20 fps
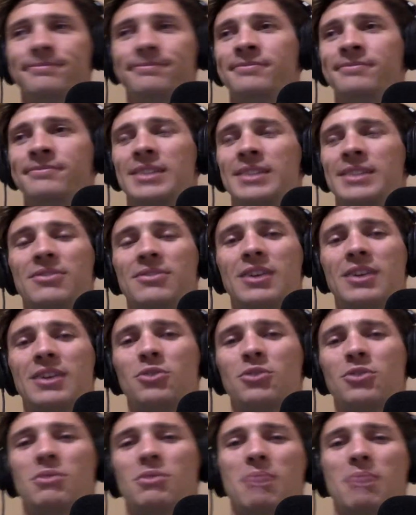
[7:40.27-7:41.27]
If they
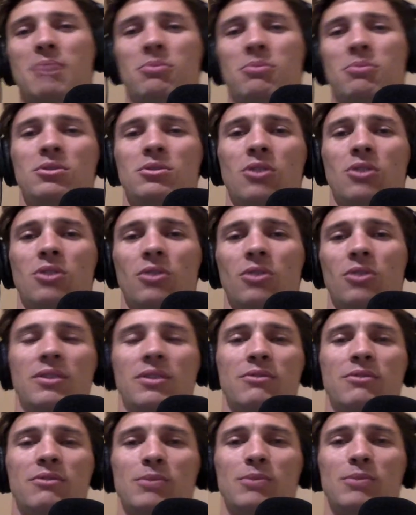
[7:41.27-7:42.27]
don't remember all the
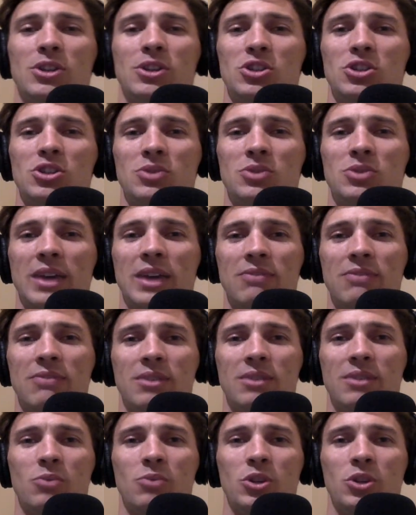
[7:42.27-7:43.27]
information you gave
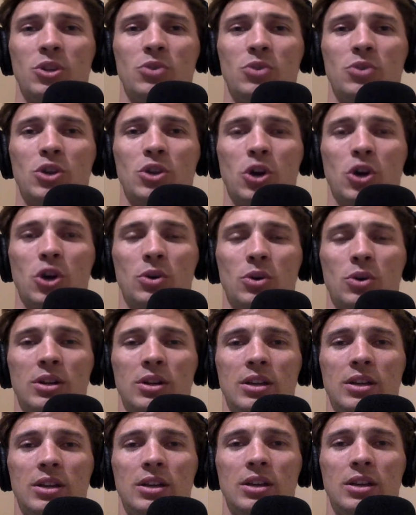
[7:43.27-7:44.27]
them when you encoded
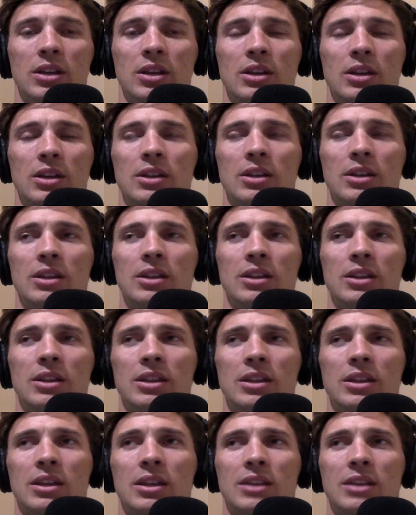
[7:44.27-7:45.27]
it,
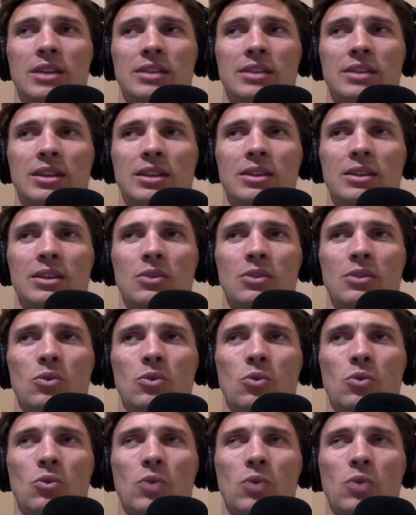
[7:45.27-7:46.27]
it's like
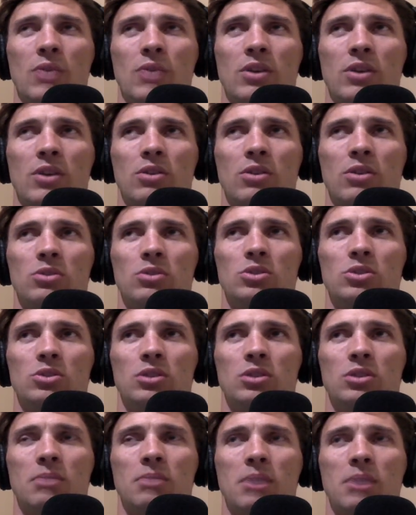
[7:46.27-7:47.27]
we have a culture
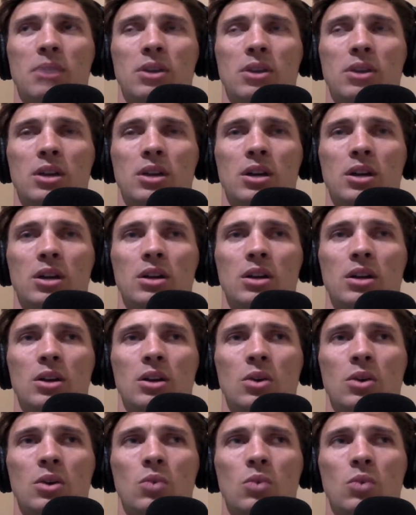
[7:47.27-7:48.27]
in America
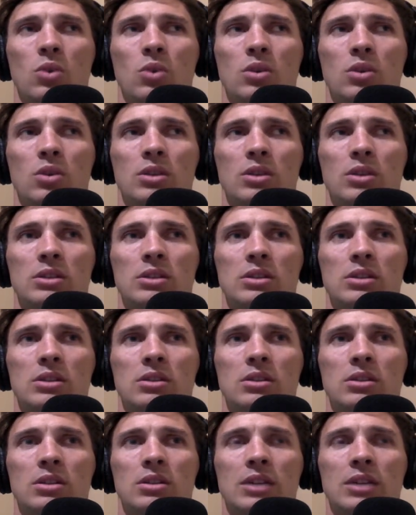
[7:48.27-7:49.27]
where you're
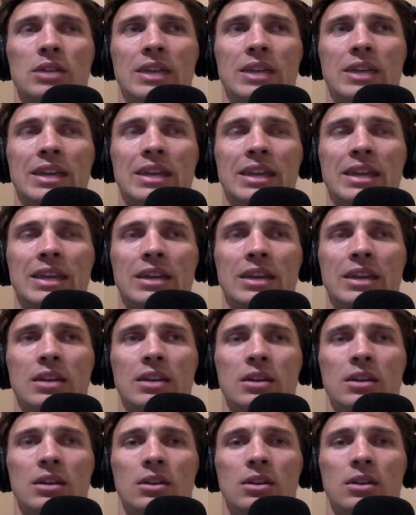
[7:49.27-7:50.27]
considered an idiot
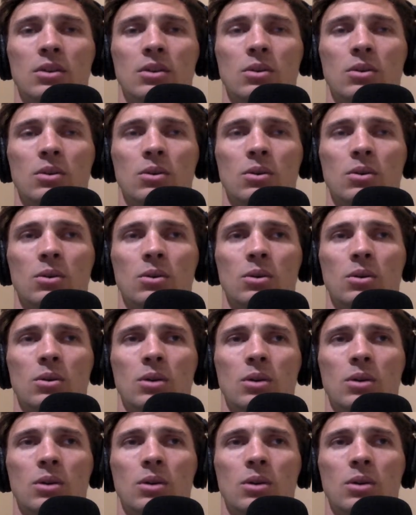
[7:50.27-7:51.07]
or